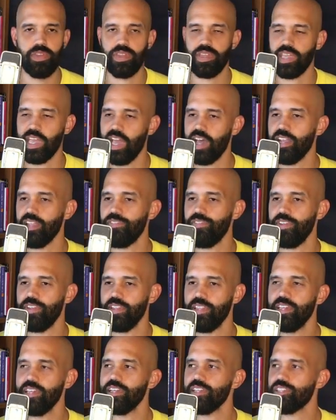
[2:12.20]
Count if you
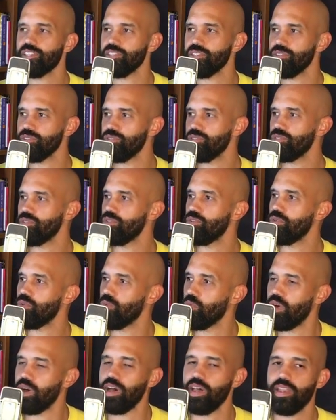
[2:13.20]
need to.
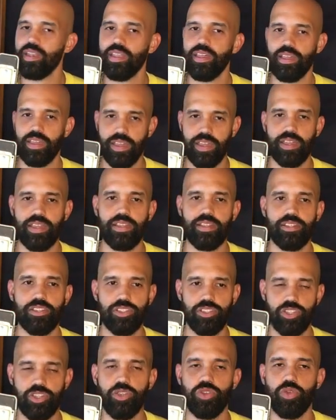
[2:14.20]
1 and
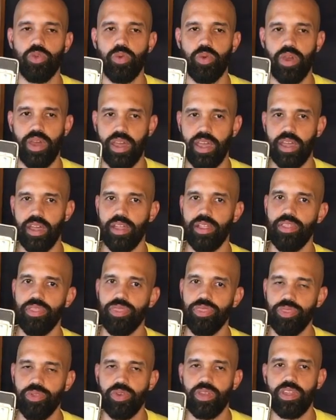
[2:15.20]
2 and
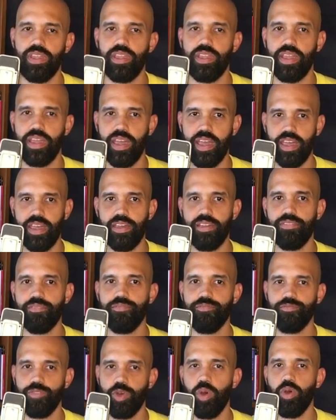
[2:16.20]
3 and
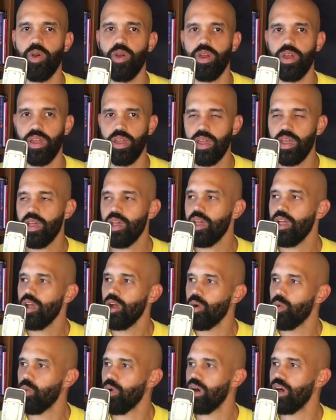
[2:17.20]
4.
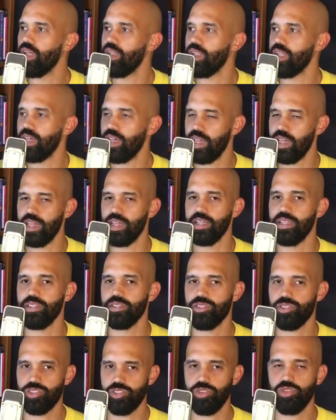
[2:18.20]
1 and
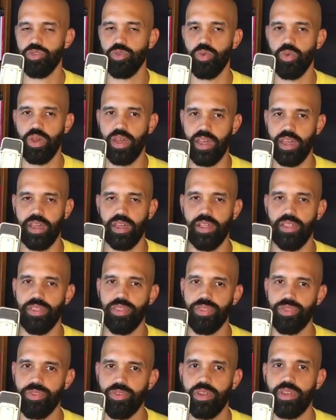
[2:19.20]
2 and
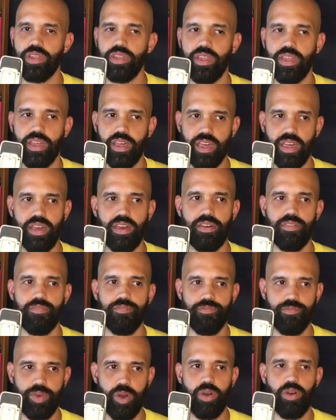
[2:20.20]
3 and
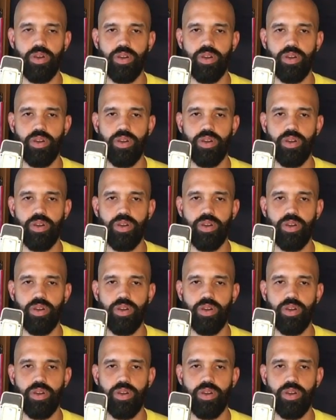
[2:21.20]
4.